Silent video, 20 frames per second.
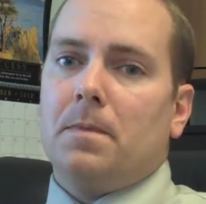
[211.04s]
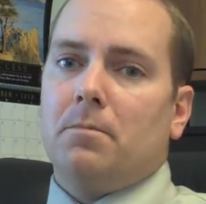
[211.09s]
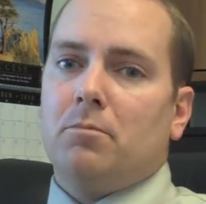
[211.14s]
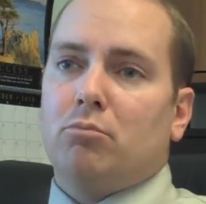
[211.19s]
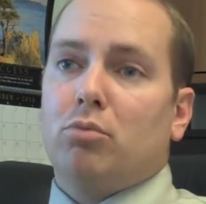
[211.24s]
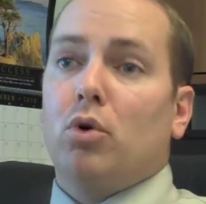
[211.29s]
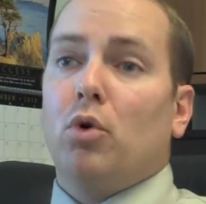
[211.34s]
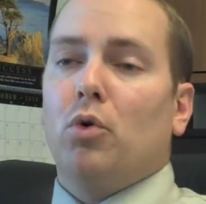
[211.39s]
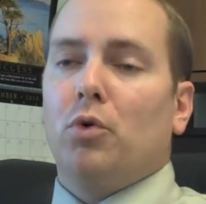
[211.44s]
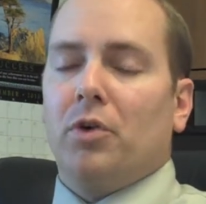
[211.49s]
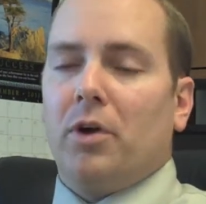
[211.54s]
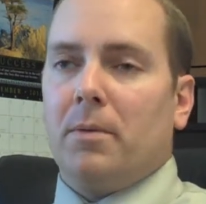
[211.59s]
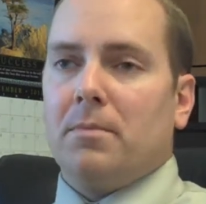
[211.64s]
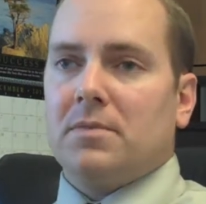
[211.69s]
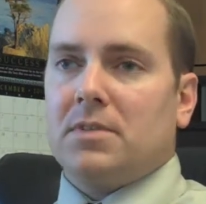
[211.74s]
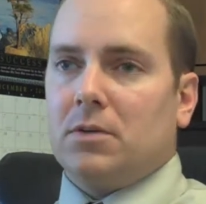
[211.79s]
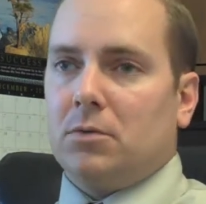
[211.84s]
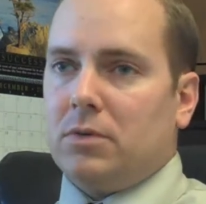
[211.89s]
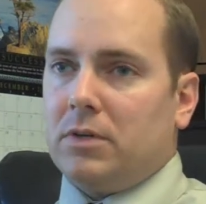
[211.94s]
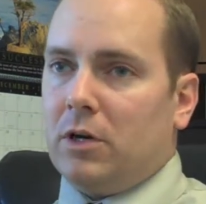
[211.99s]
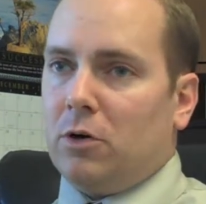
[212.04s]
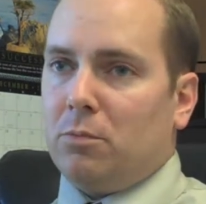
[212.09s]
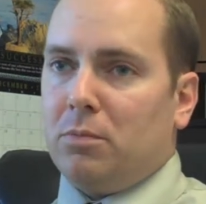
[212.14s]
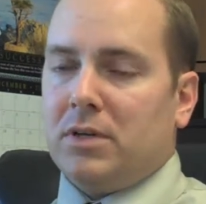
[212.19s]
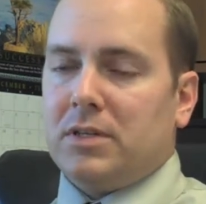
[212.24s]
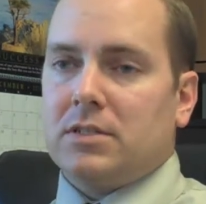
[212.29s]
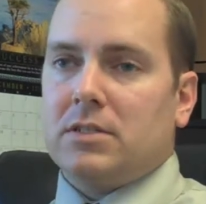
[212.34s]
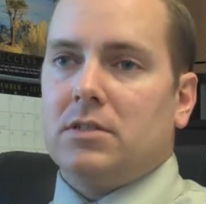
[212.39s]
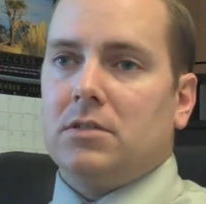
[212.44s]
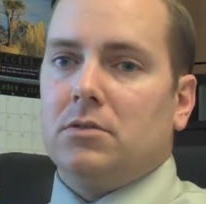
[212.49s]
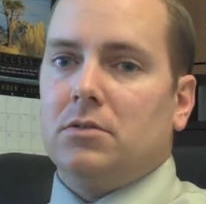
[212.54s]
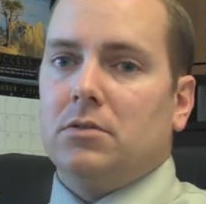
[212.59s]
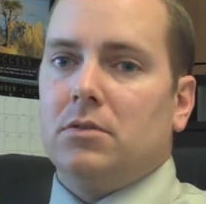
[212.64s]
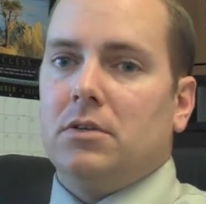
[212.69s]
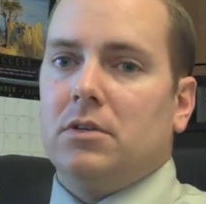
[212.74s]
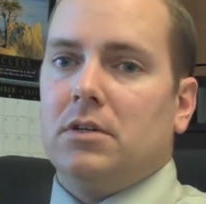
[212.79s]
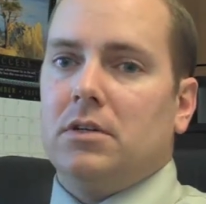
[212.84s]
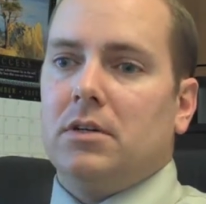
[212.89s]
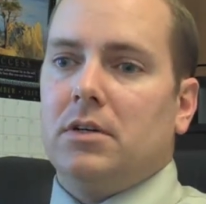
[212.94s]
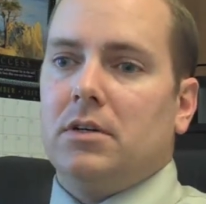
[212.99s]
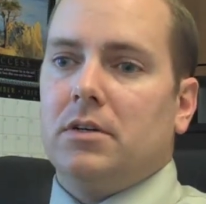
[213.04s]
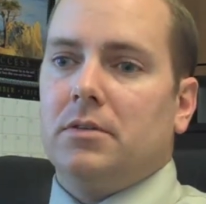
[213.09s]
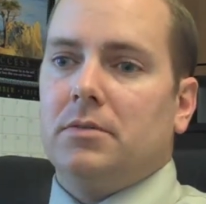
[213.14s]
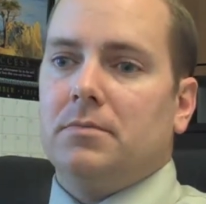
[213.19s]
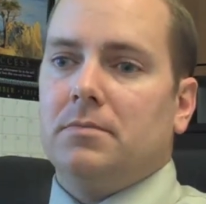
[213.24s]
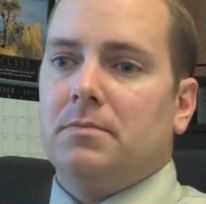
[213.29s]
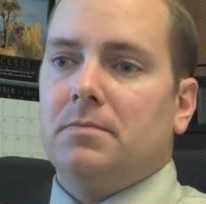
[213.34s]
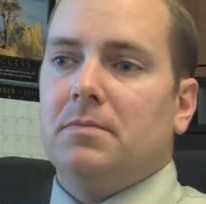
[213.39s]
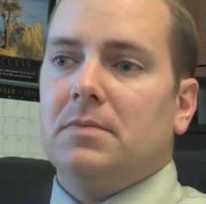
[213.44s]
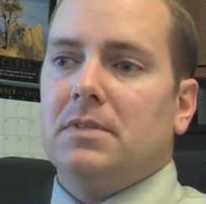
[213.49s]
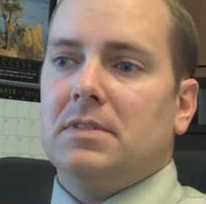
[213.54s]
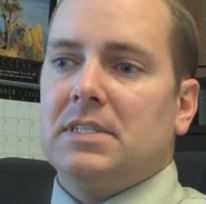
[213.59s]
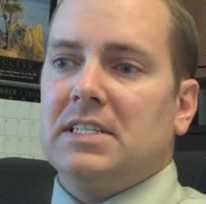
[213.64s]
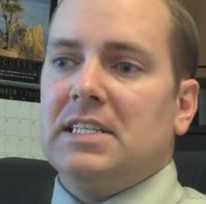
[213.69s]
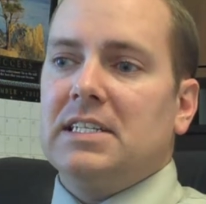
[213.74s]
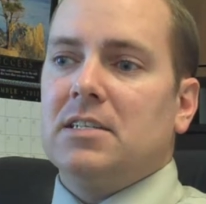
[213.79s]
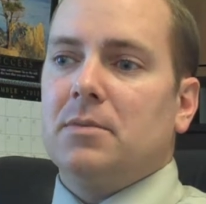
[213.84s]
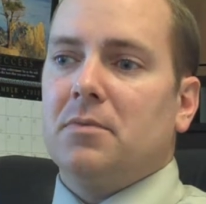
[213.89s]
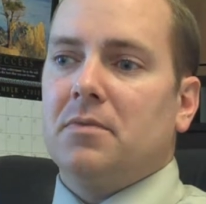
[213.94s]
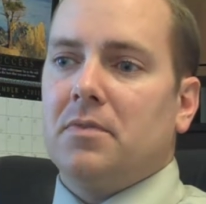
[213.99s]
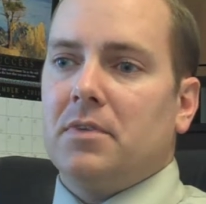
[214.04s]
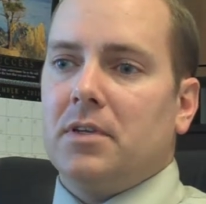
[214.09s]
programs that would help us to see some of